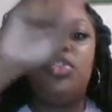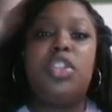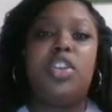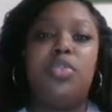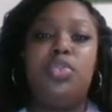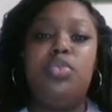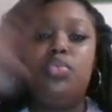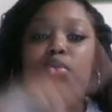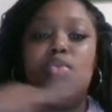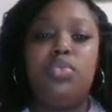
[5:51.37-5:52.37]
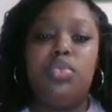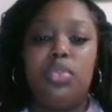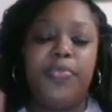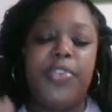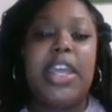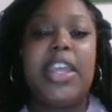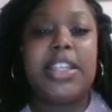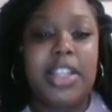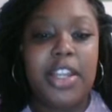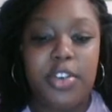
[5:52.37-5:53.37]
So just go zoot, zoot, zoot, and
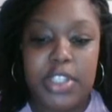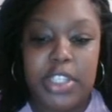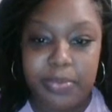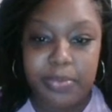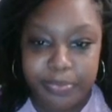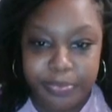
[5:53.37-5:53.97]
that's the letter Z.